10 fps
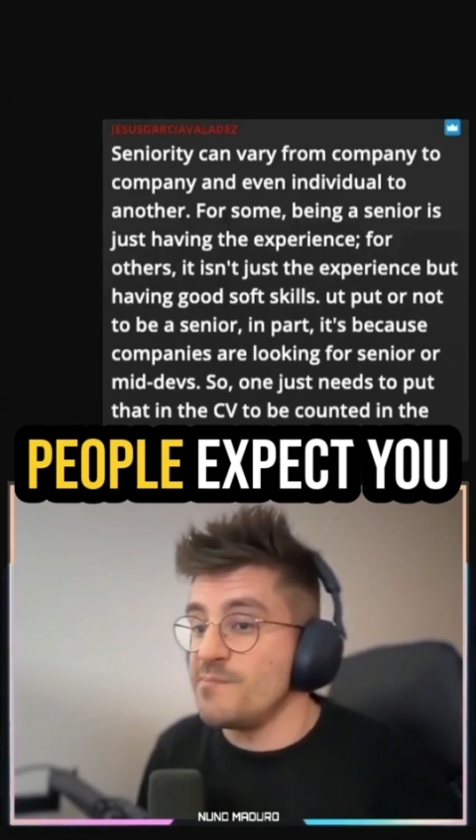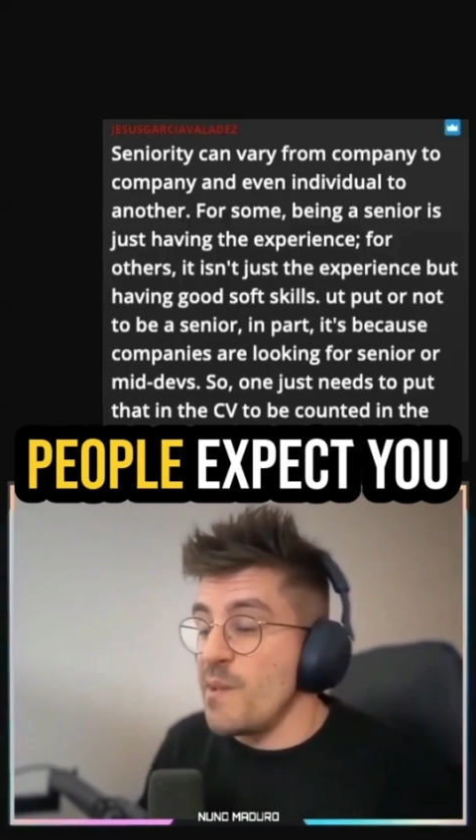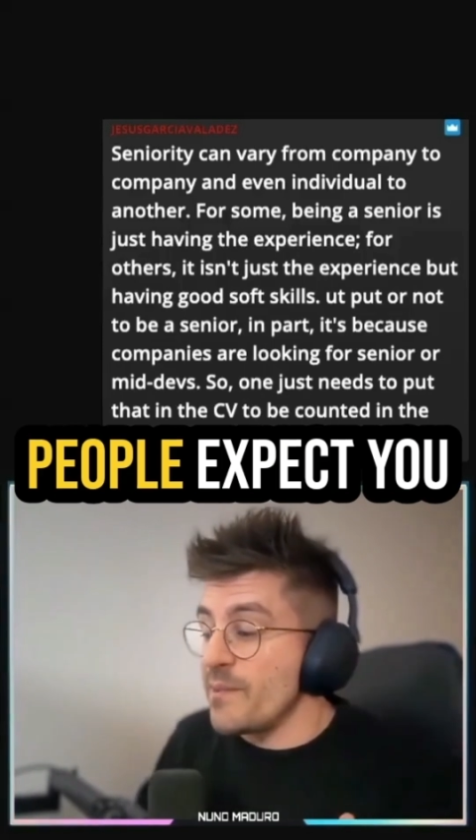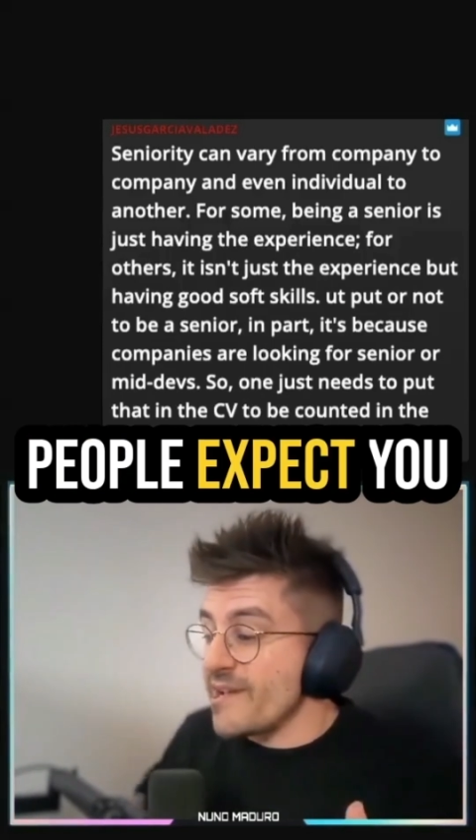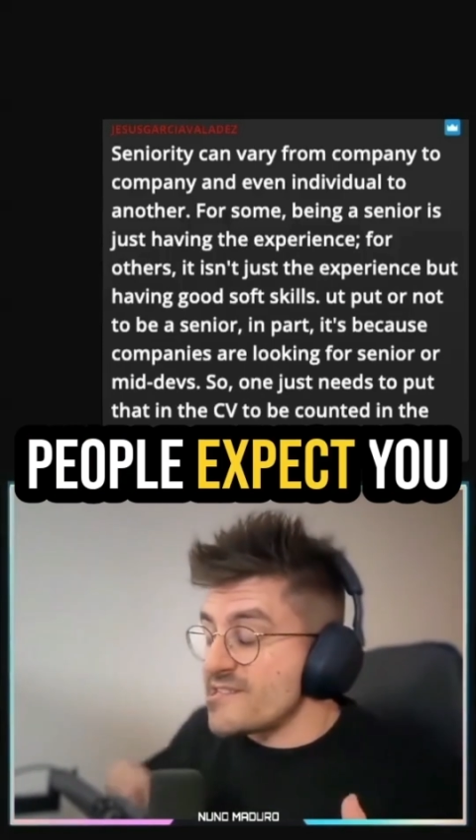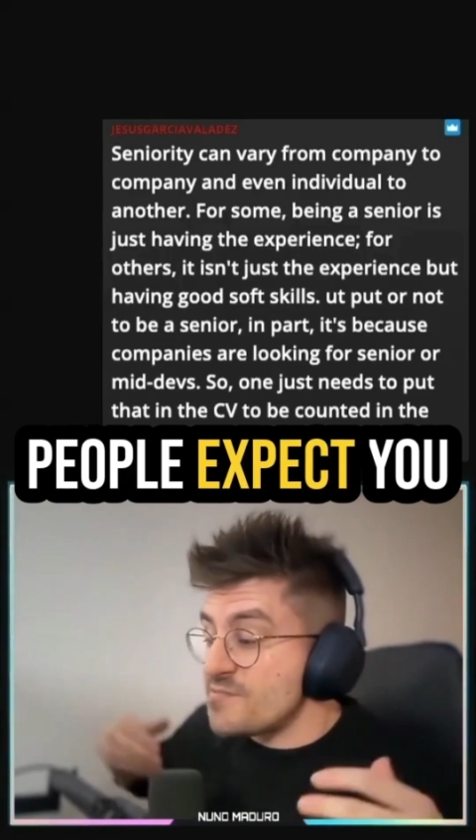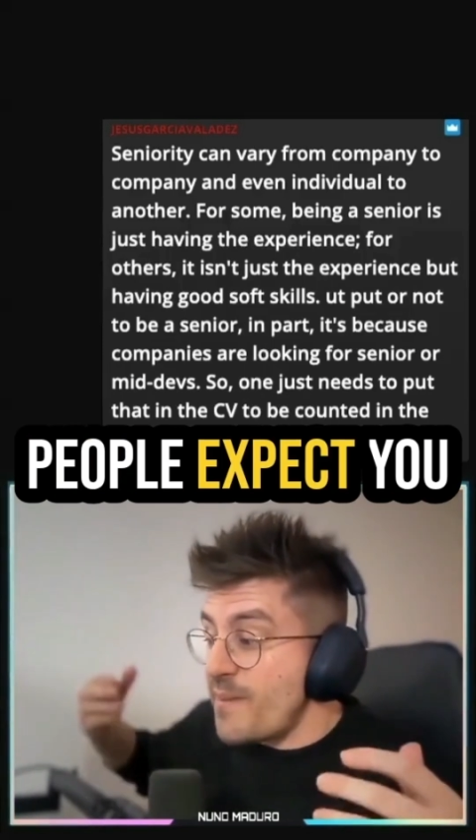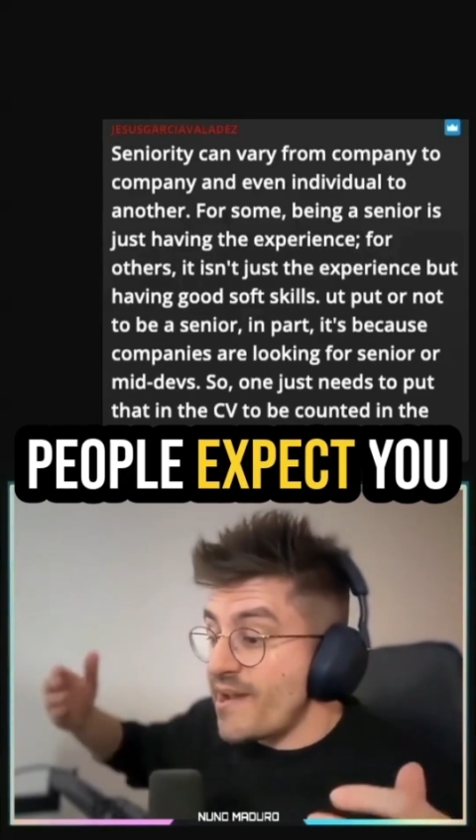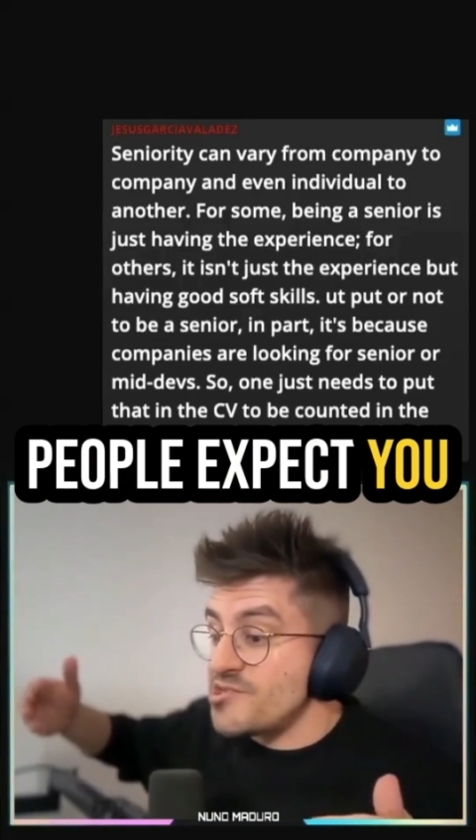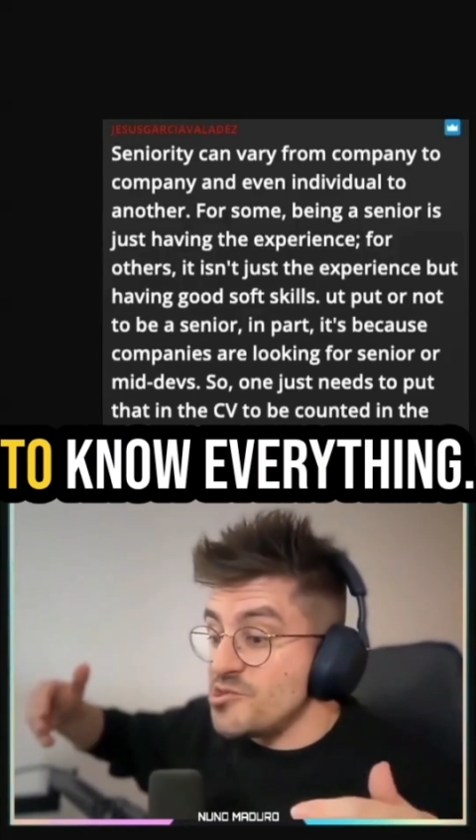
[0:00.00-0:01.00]
people
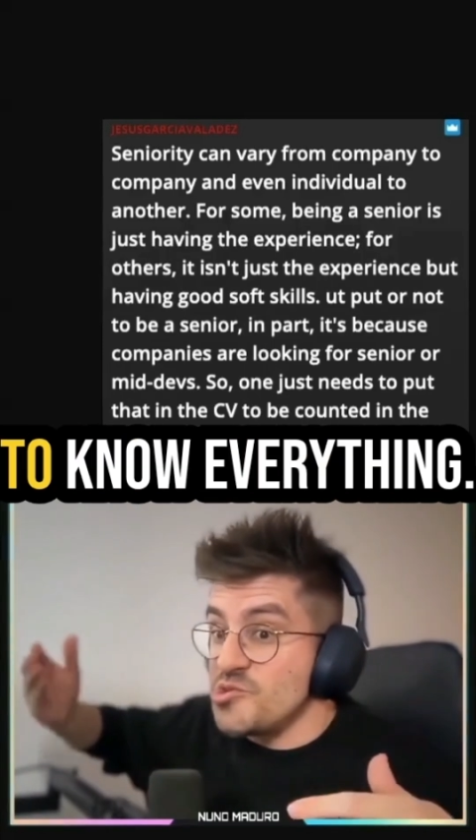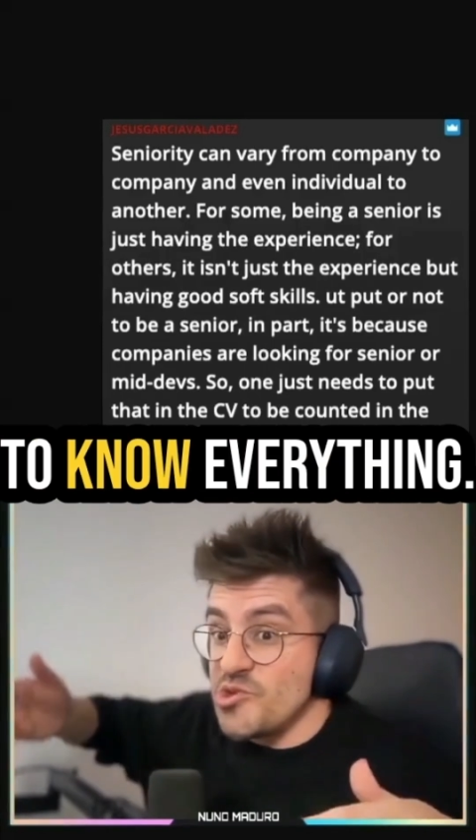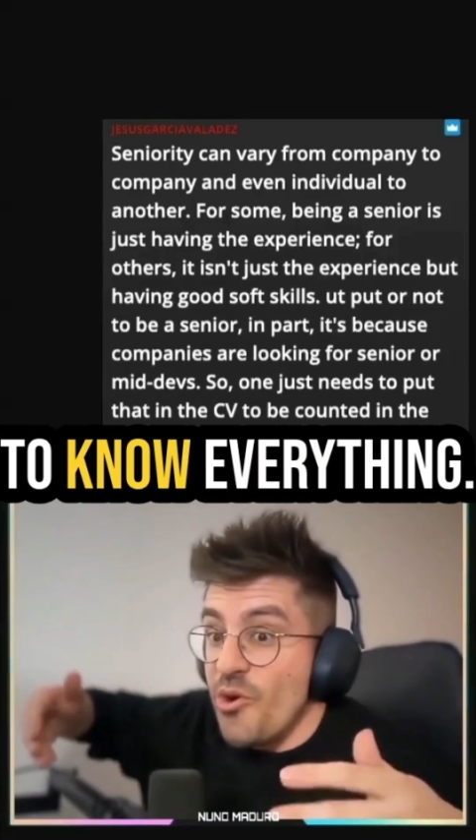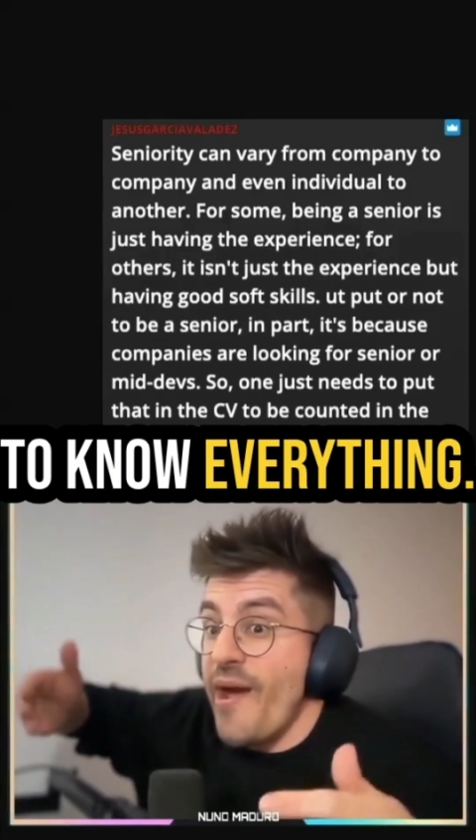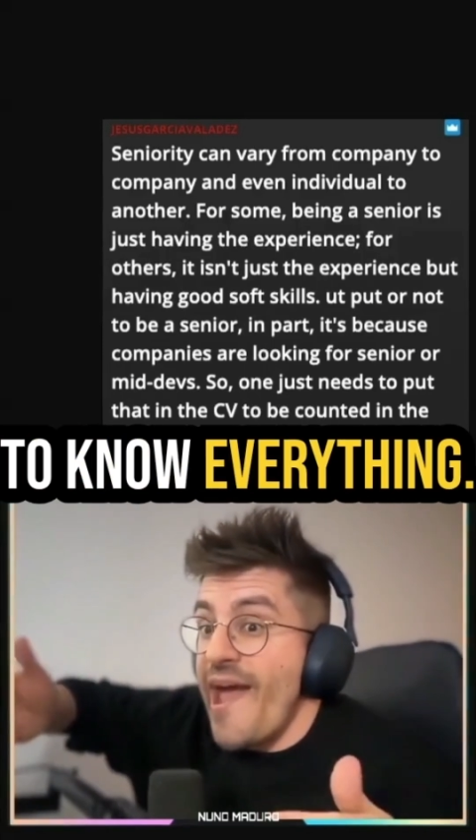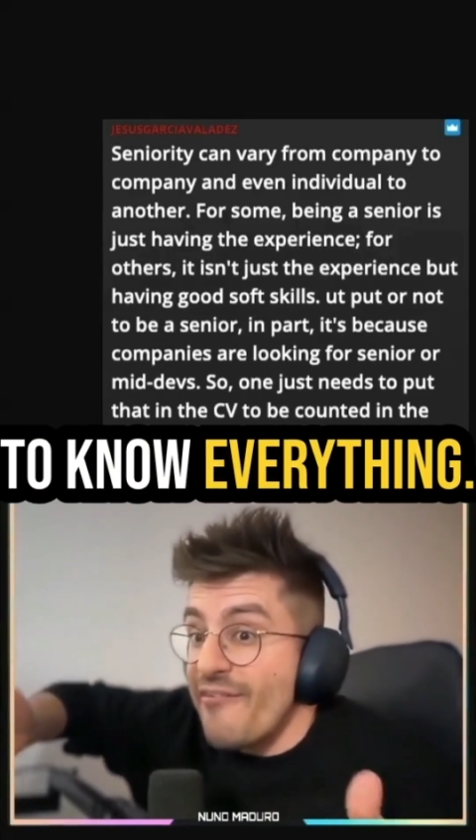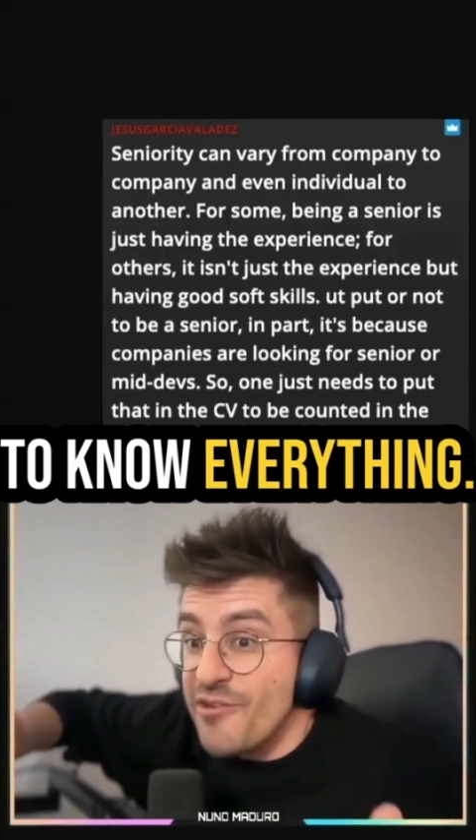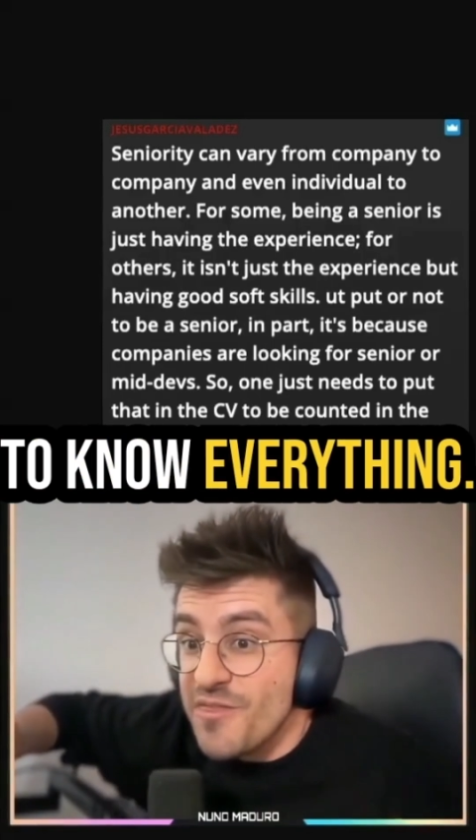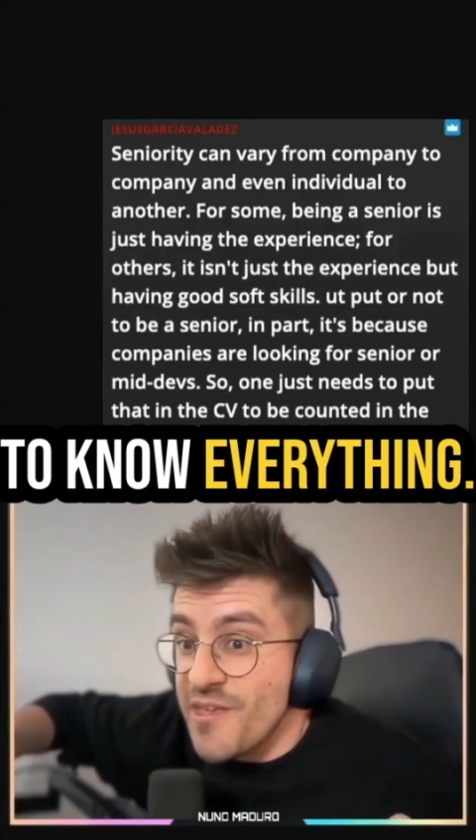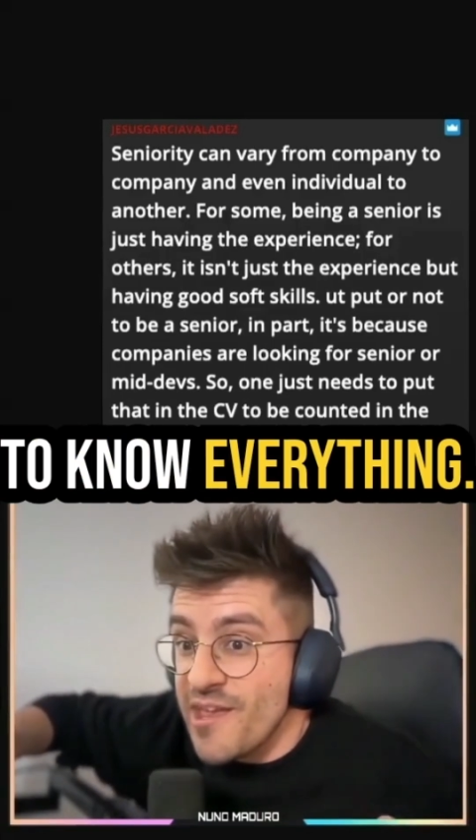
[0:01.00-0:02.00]
expect you to know
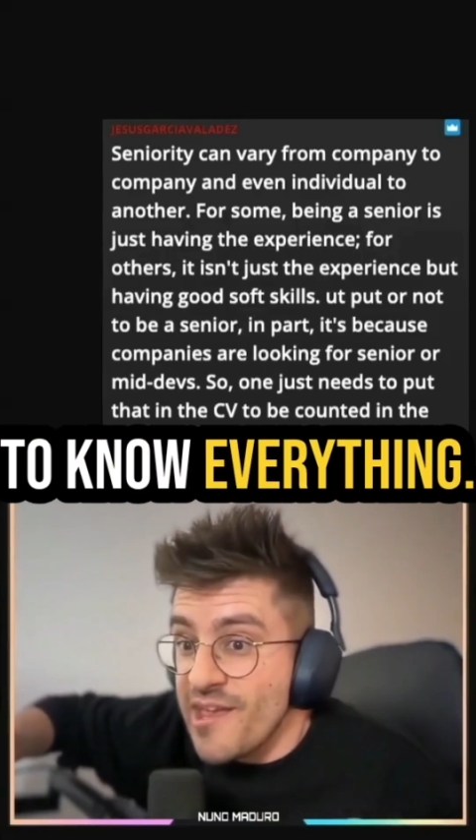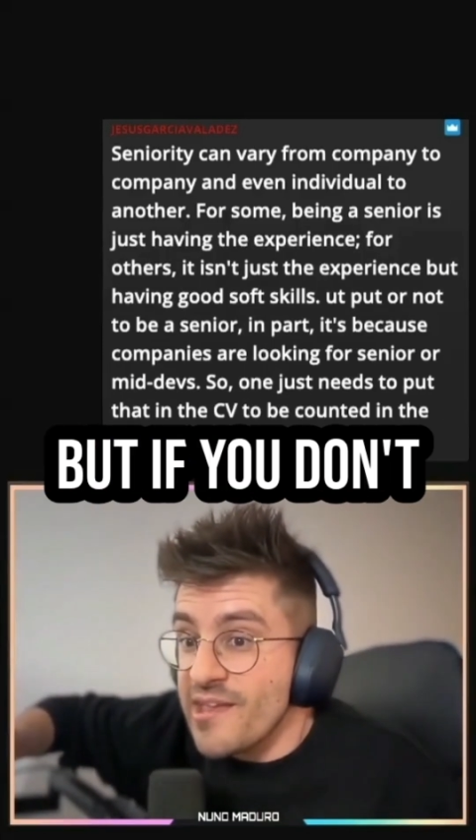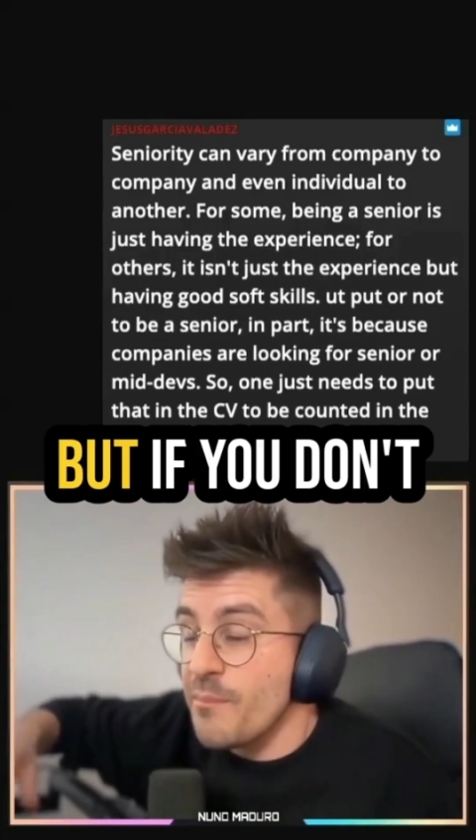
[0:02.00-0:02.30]
everything.